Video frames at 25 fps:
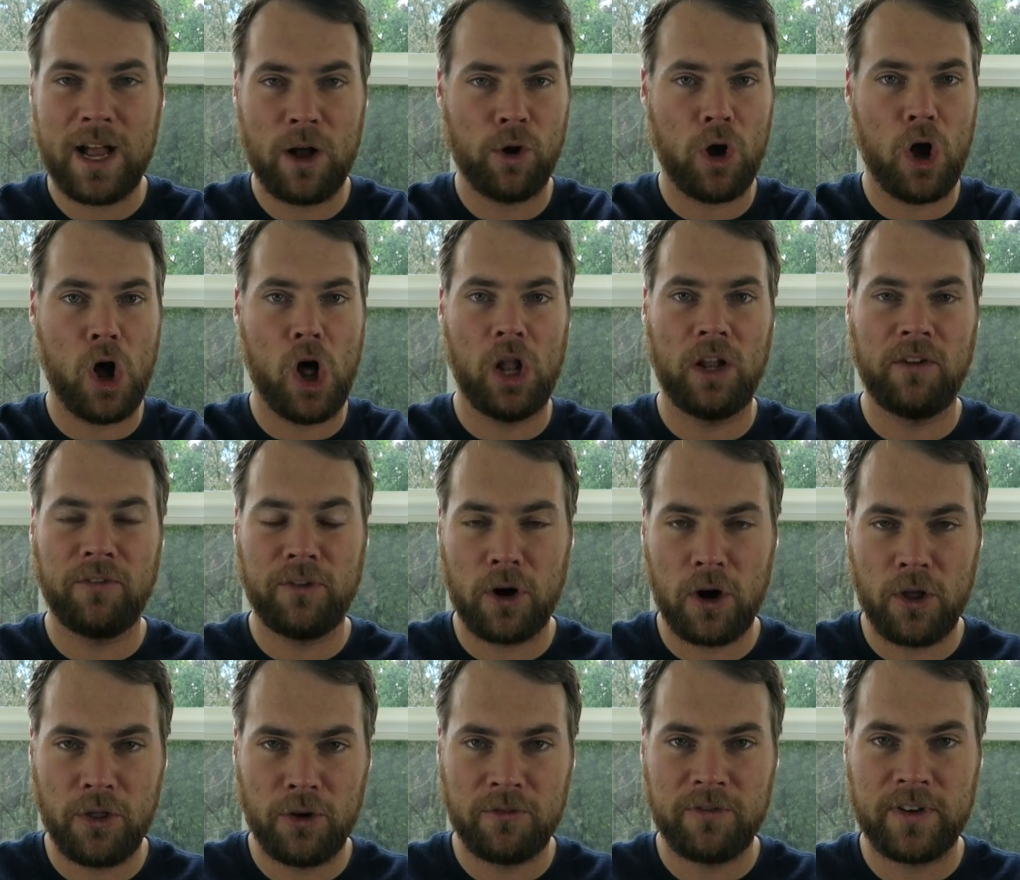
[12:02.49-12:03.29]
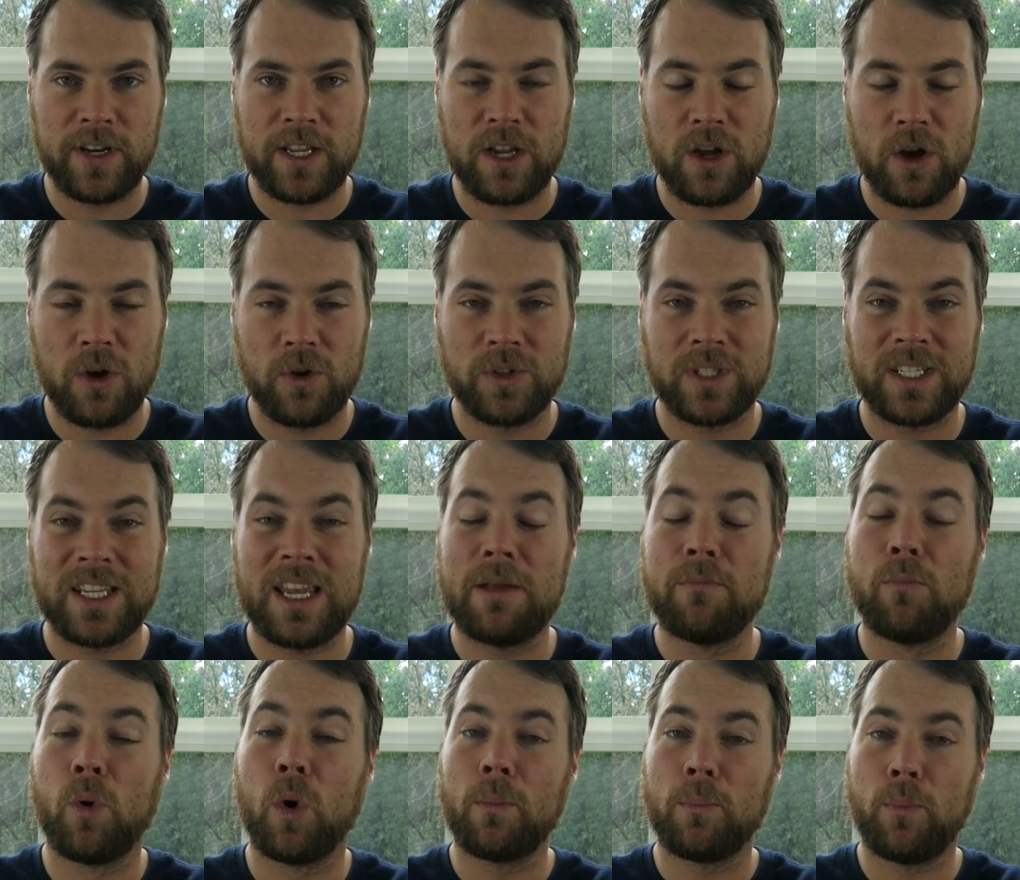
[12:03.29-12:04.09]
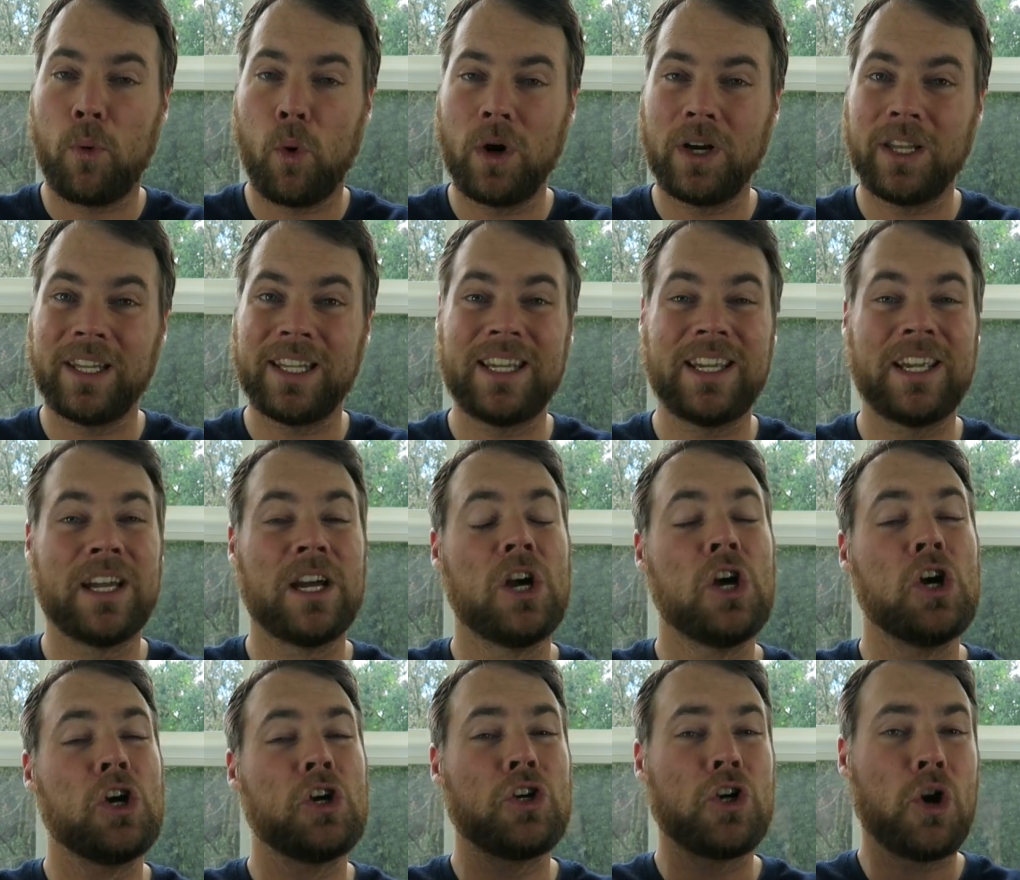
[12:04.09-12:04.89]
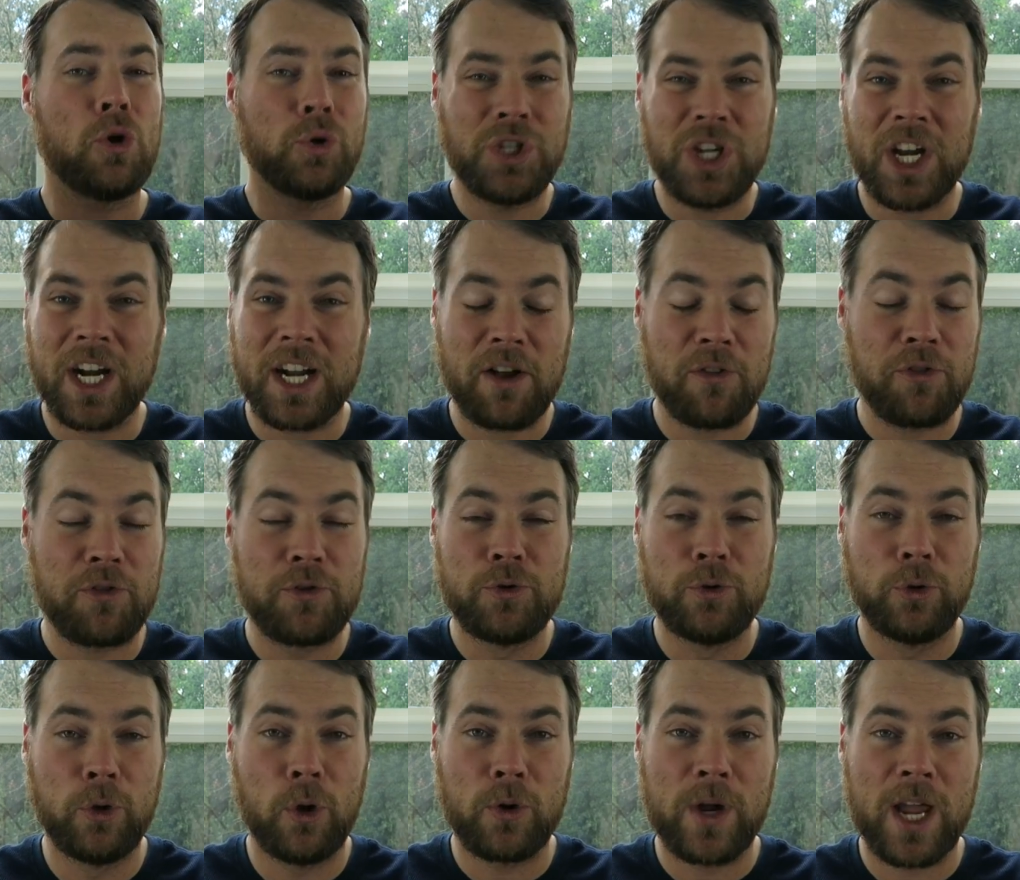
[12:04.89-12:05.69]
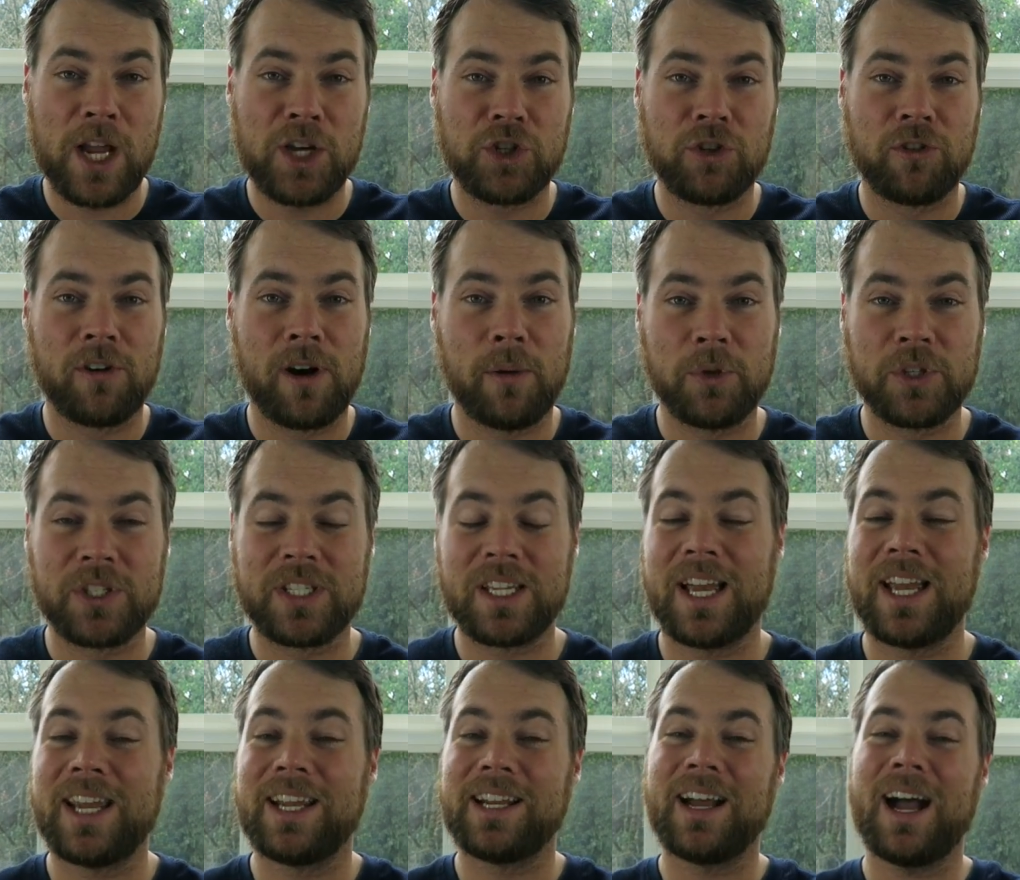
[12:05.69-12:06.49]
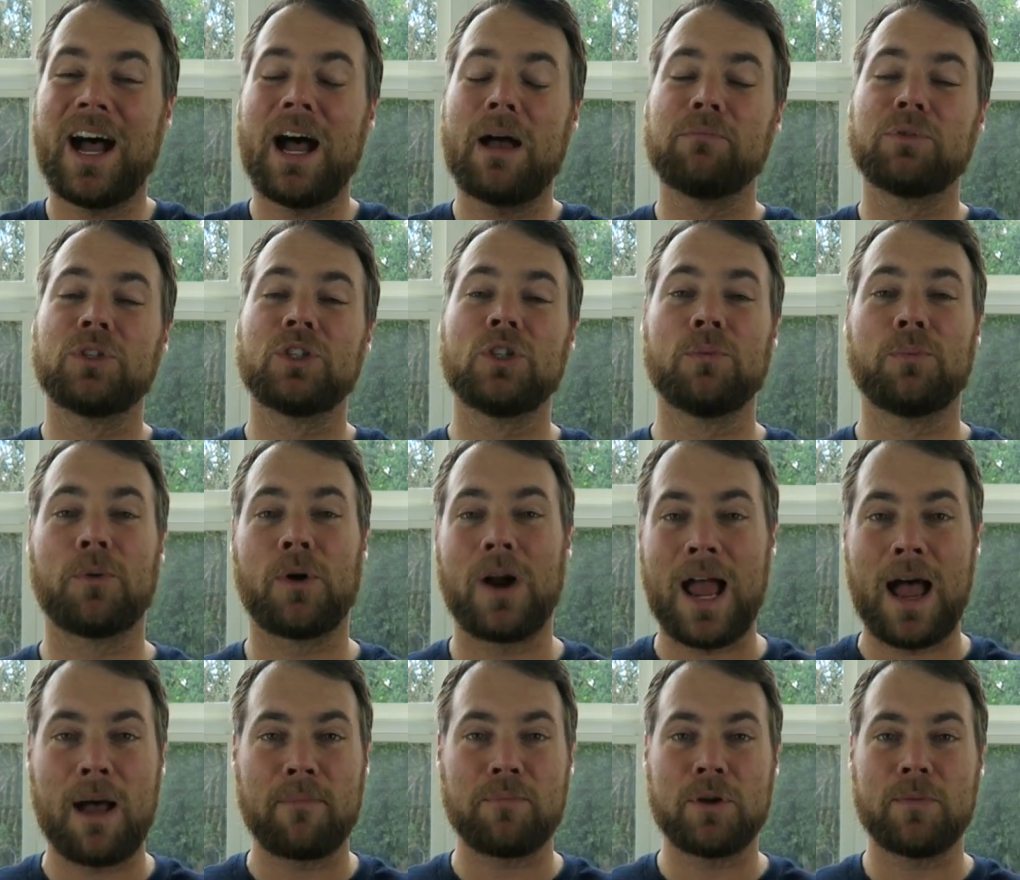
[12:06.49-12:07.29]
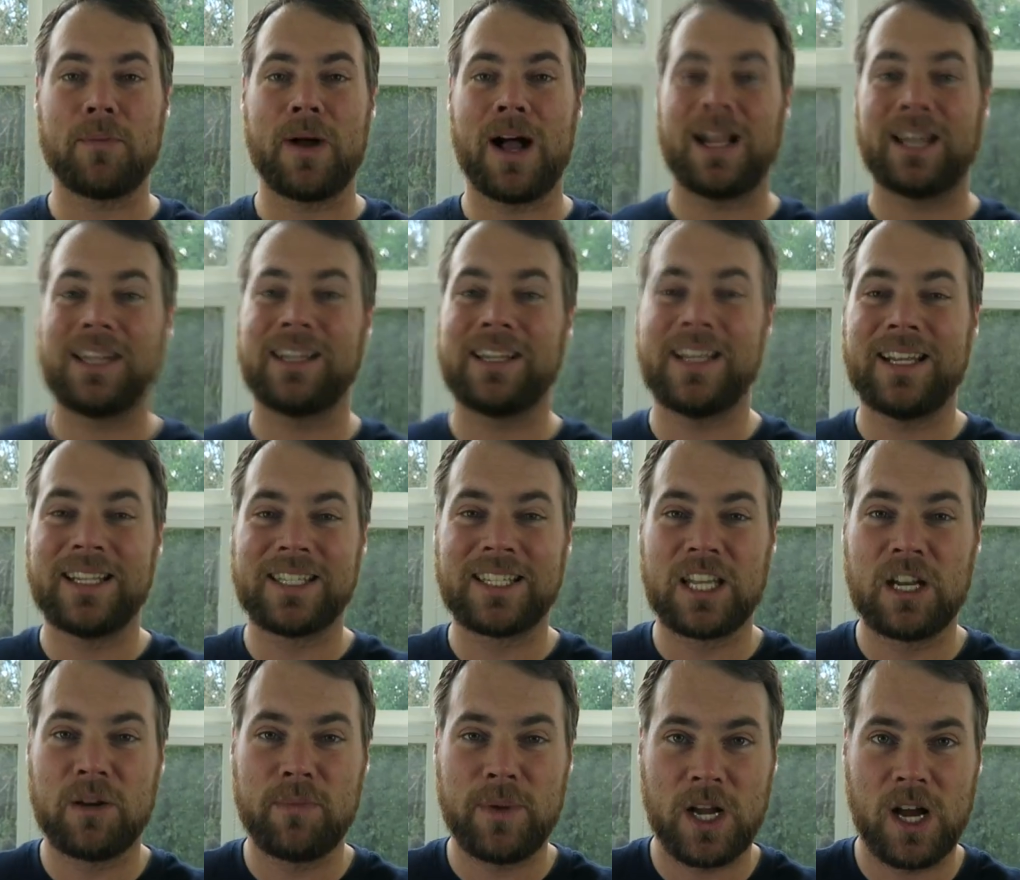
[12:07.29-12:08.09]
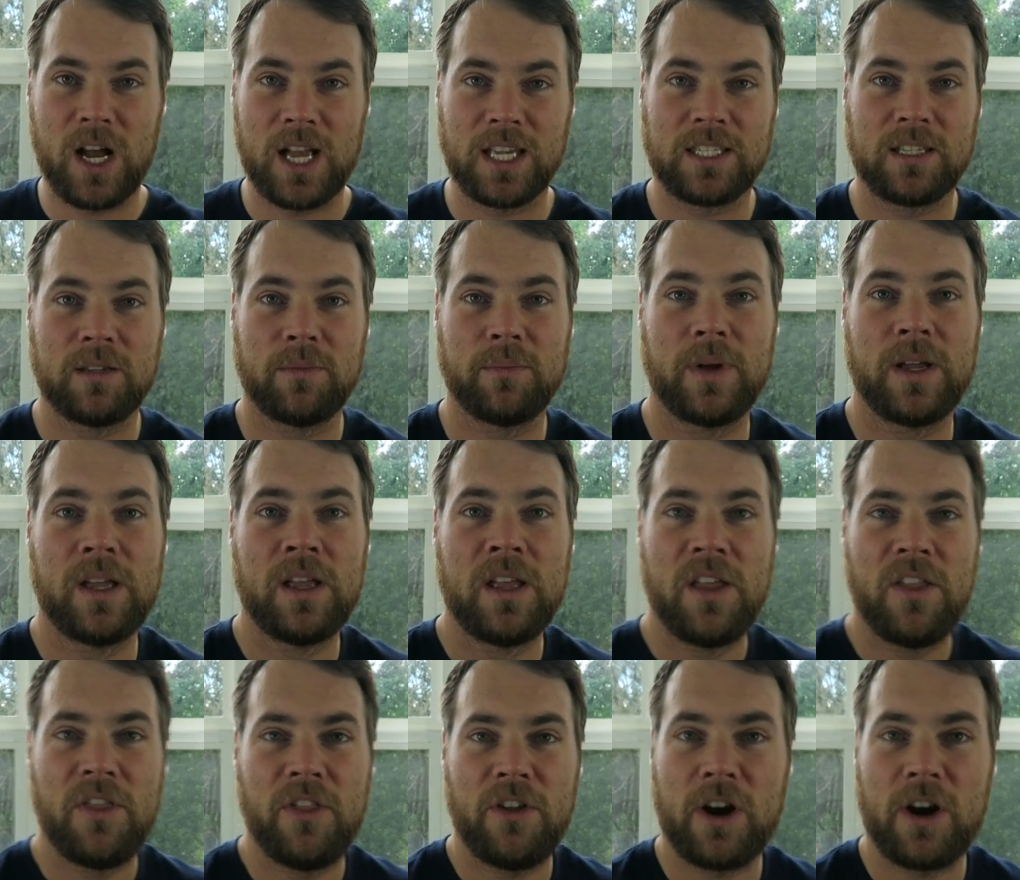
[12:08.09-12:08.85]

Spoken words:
out all of our other videos. And more importantly, go check out the new Location Rebel site. I'm super happy about it. It's going to be awesome.